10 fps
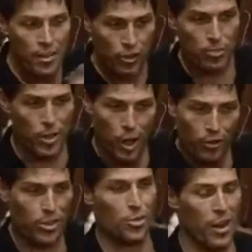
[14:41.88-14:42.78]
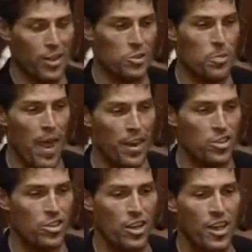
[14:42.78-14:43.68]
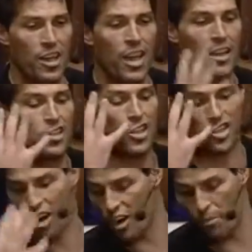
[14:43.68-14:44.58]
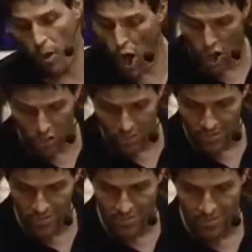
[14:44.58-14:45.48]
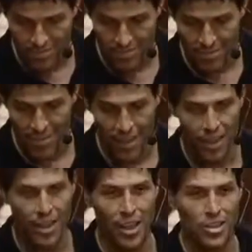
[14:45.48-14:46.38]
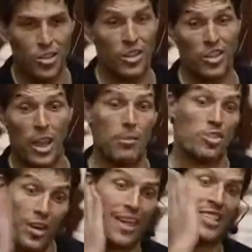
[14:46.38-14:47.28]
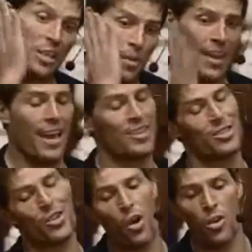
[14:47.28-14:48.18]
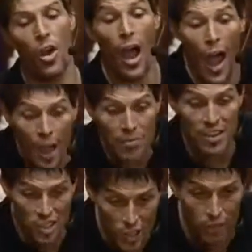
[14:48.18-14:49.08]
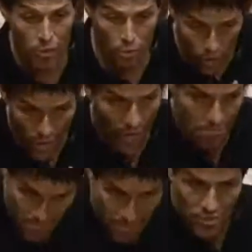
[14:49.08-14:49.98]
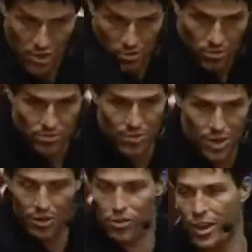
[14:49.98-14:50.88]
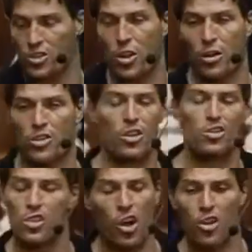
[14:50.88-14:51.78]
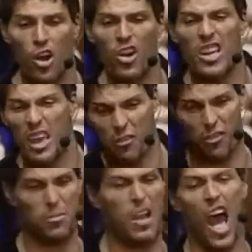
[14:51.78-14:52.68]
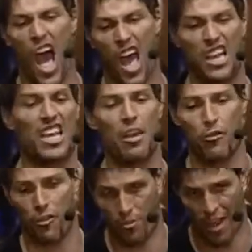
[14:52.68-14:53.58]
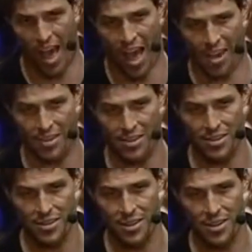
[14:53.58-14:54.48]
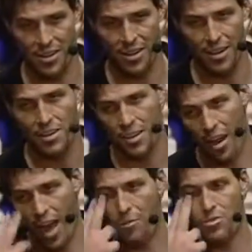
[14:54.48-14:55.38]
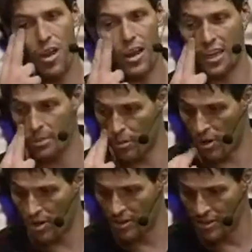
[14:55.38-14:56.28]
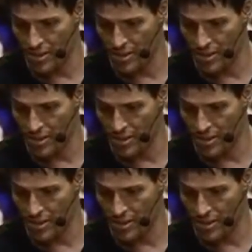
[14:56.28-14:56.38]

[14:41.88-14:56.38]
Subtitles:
flipped it over. She read it in Spanish, and then she started to bawl. So then she came and started kissing me again. I said, no, I'm the delivery boy. I'm, trying to show her. And she goes, no, gift from God, gift from God. I said, I'm trying not to bawl.